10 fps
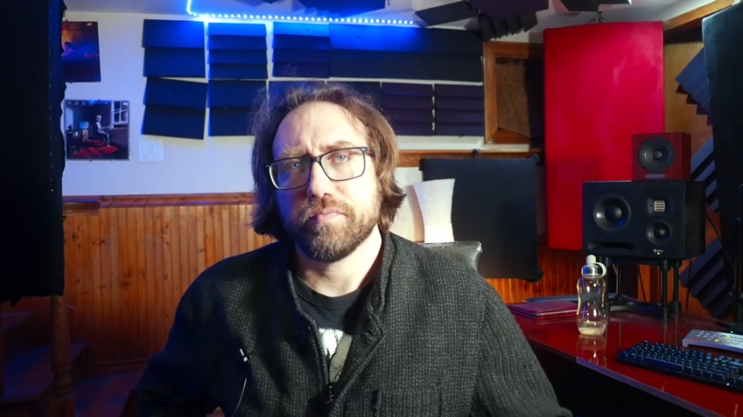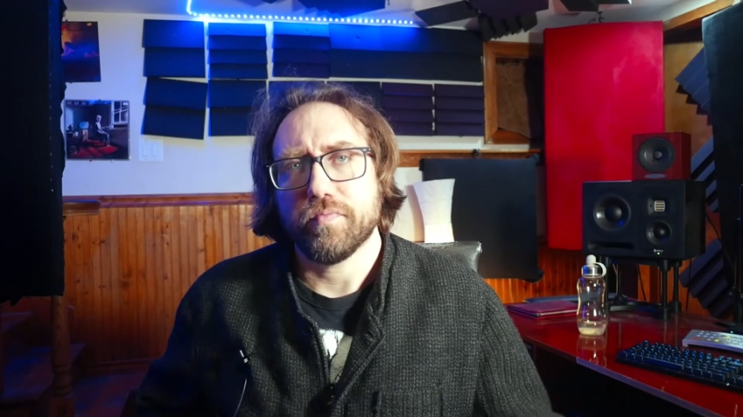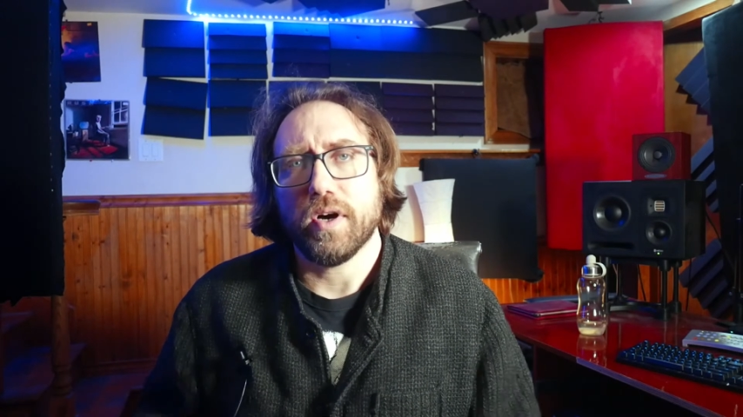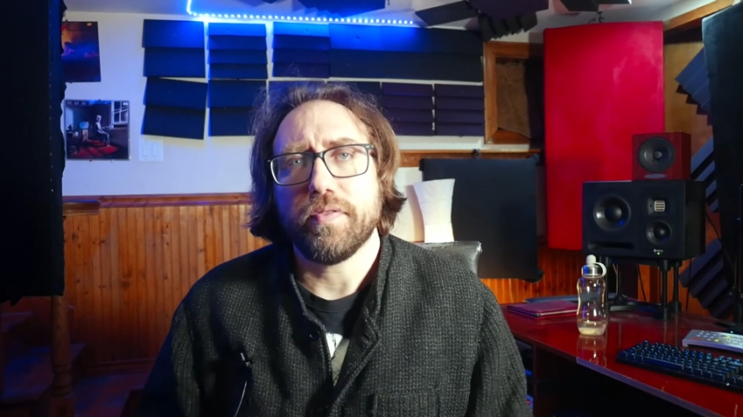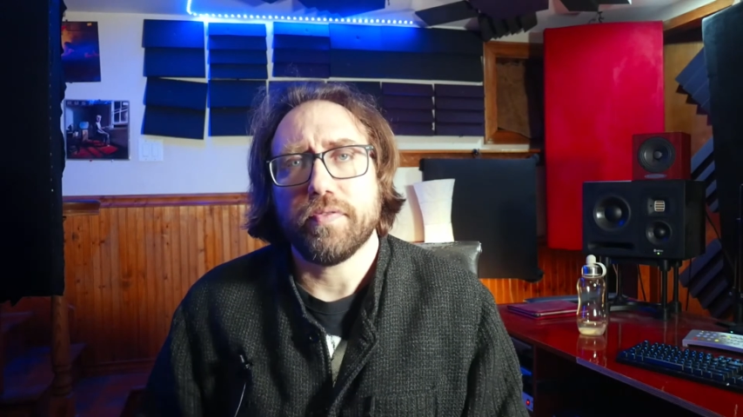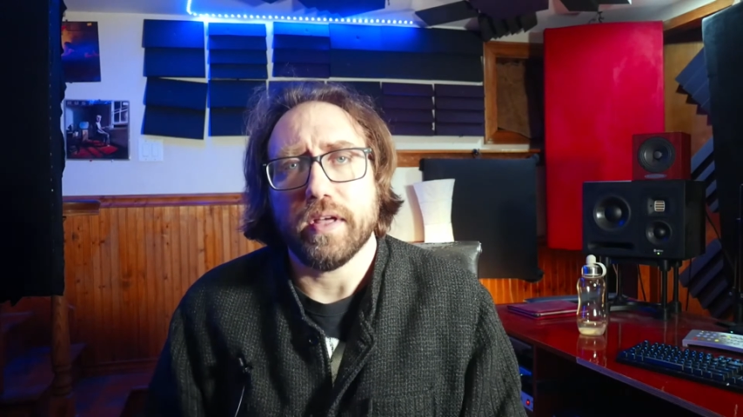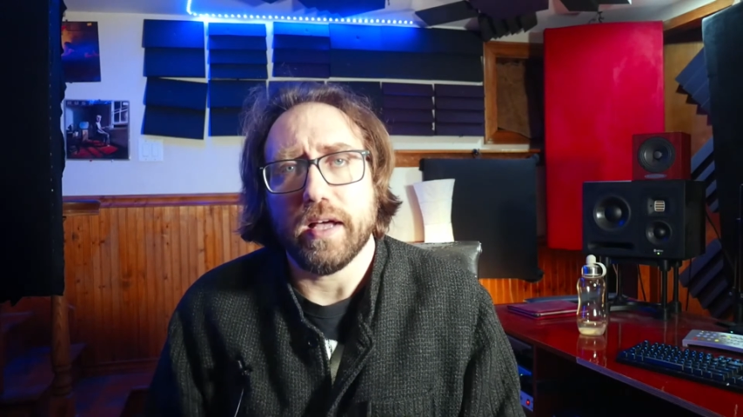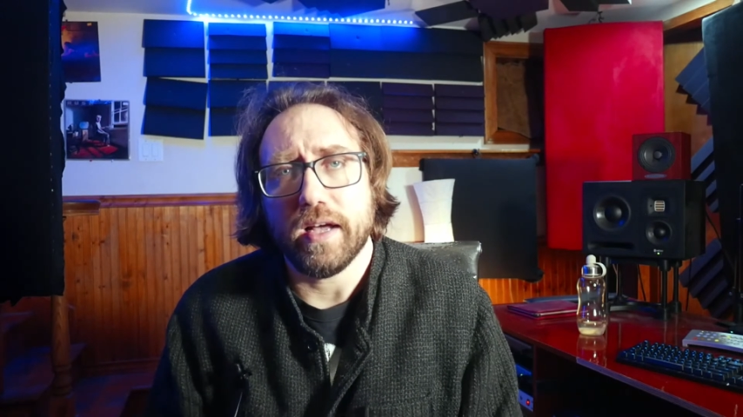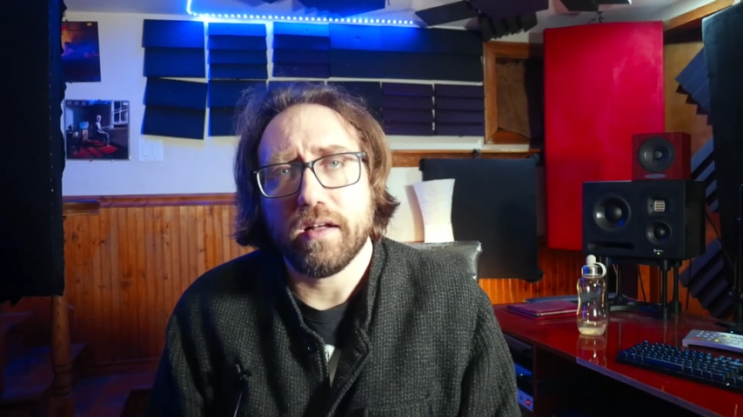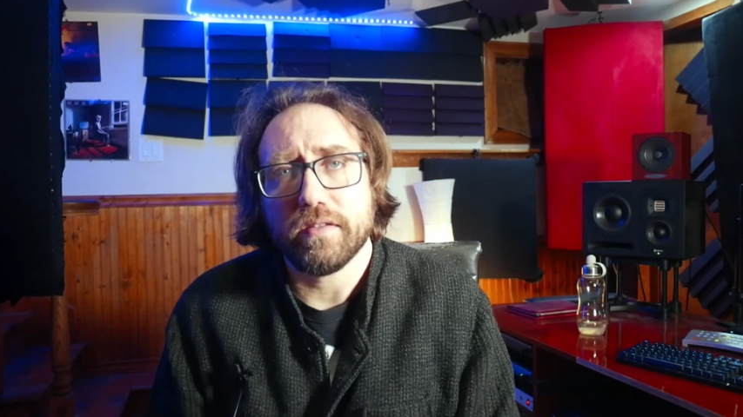What the
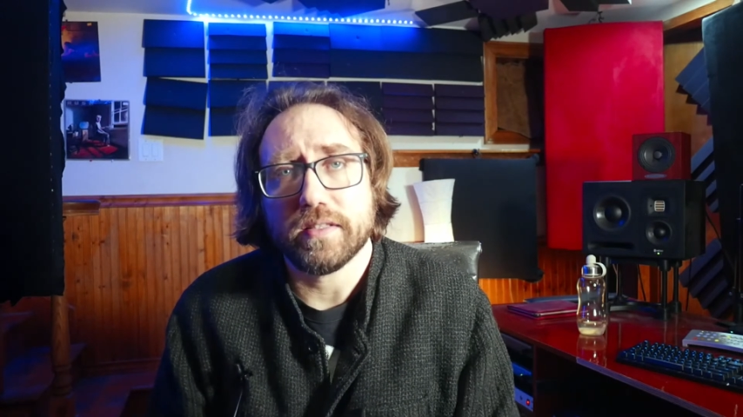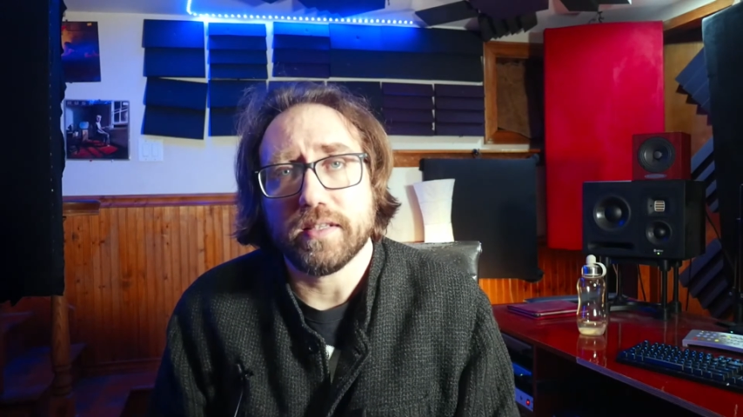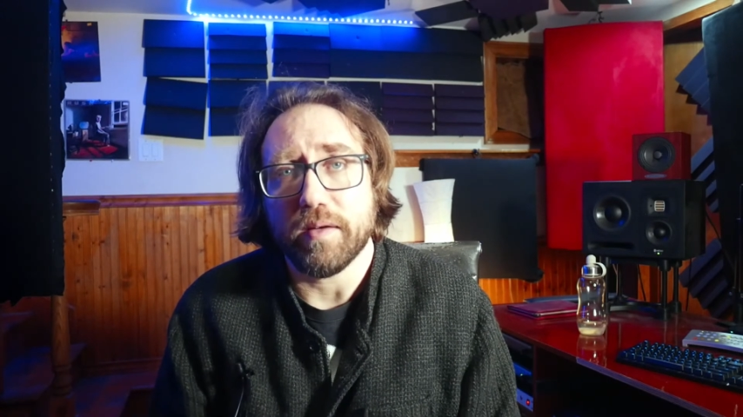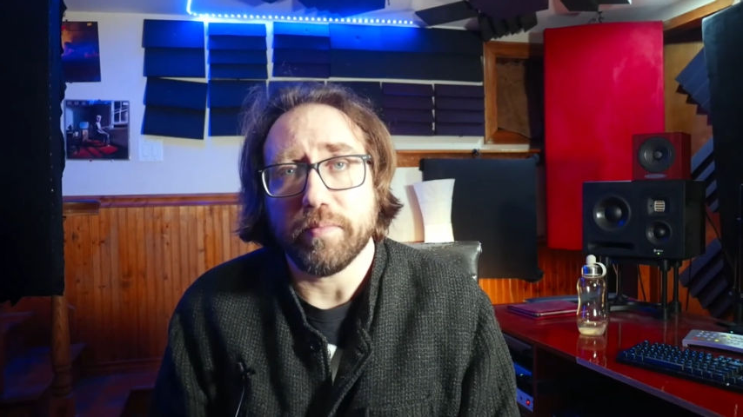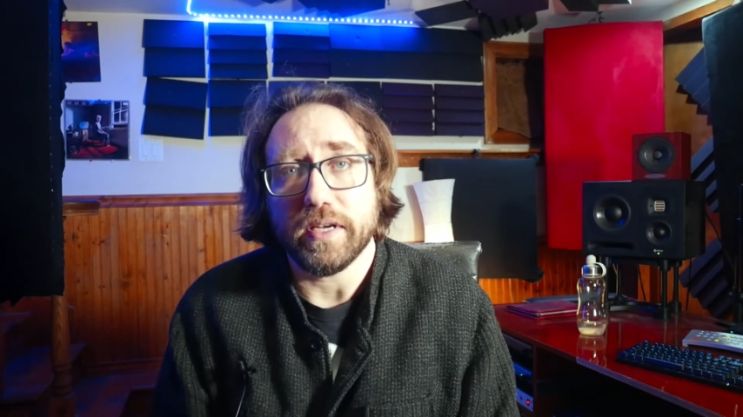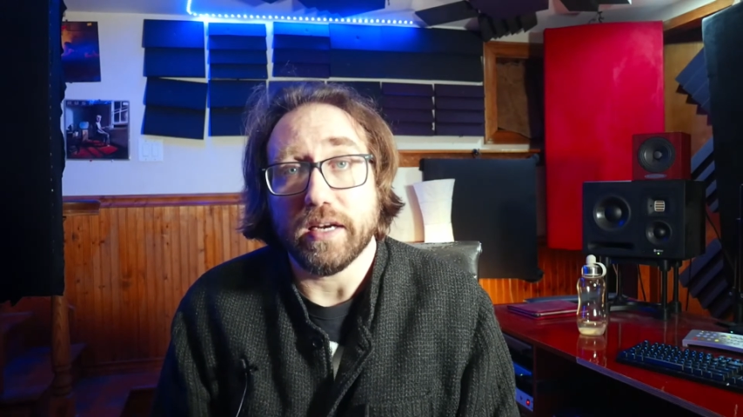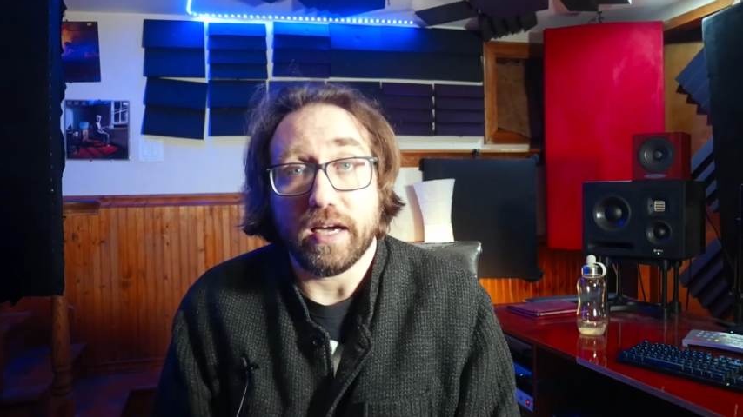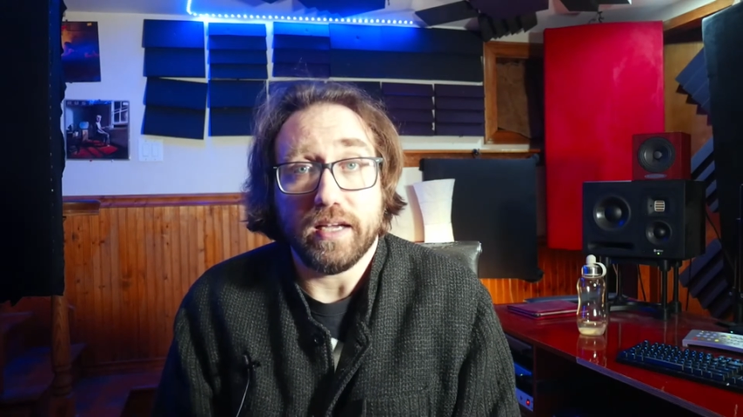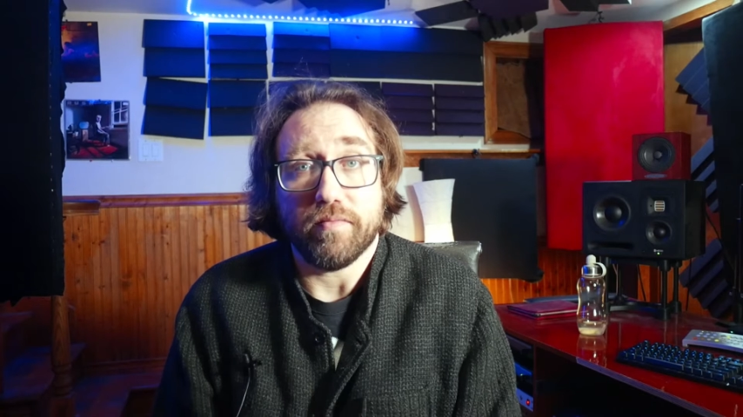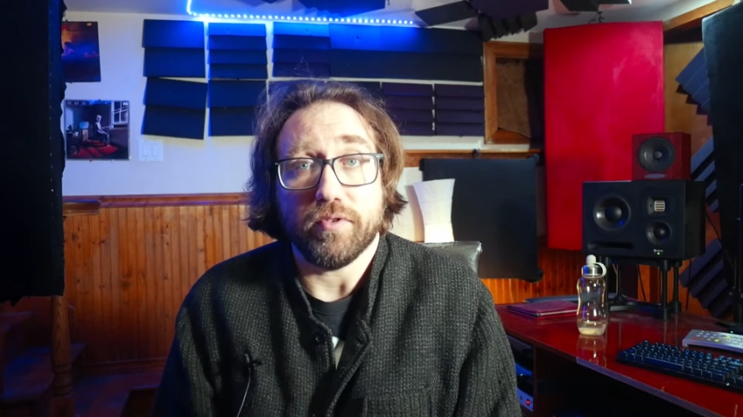hell does that mean? I
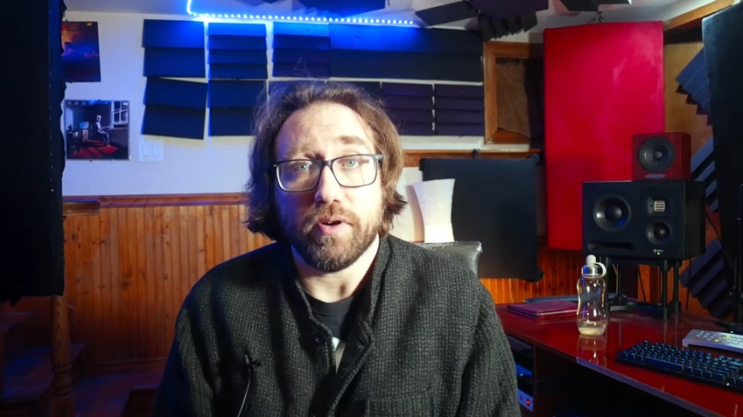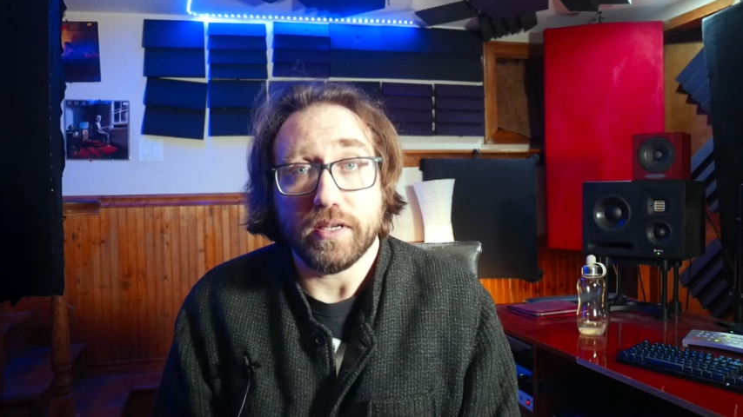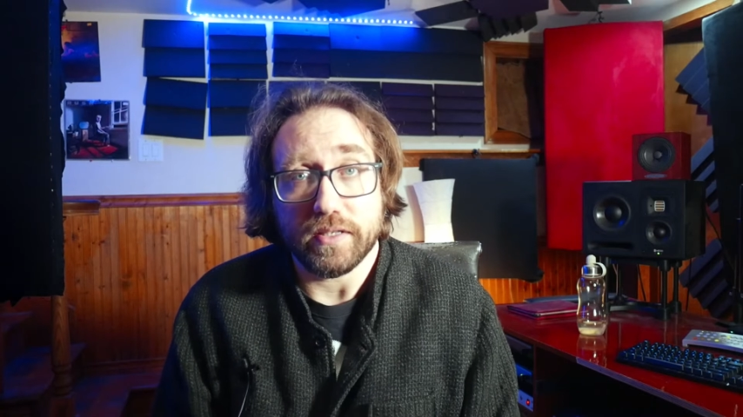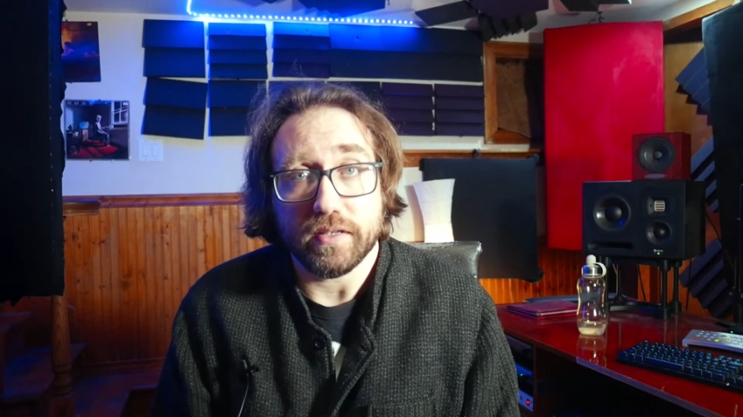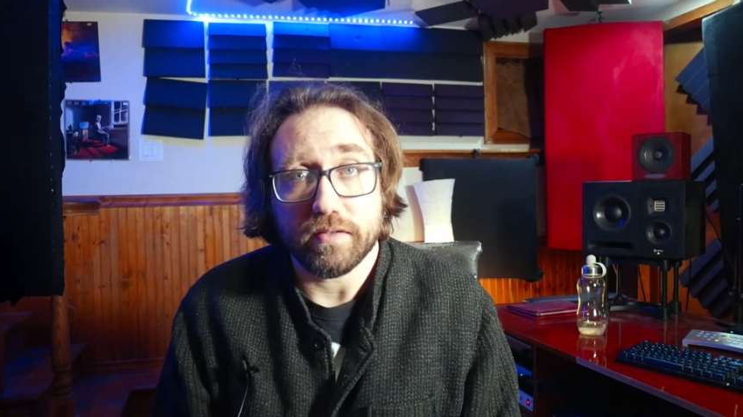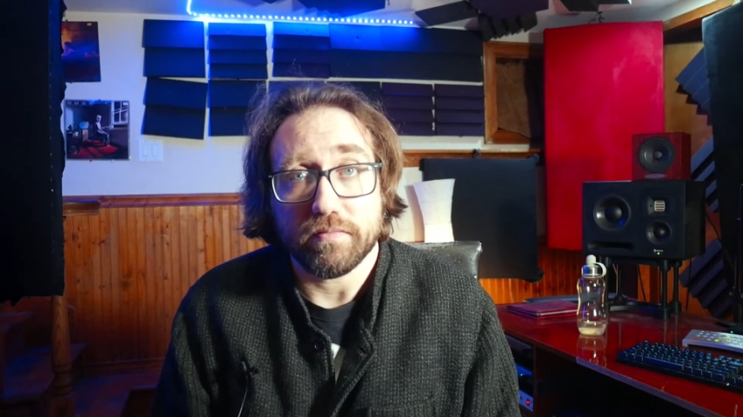have no idea.